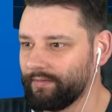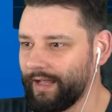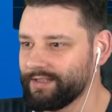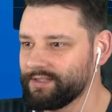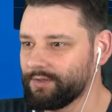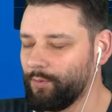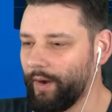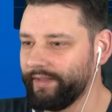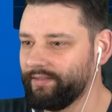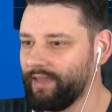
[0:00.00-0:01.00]
That's
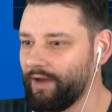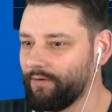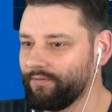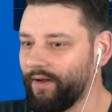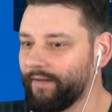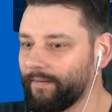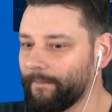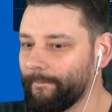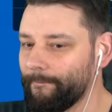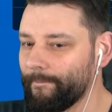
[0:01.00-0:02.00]
quite terrifying.
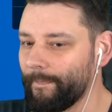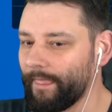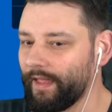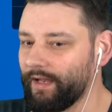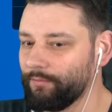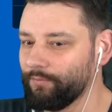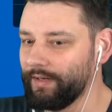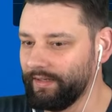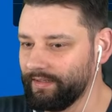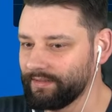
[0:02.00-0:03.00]
It
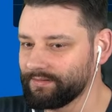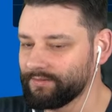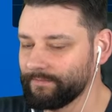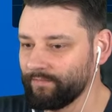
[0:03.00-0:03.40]
really is.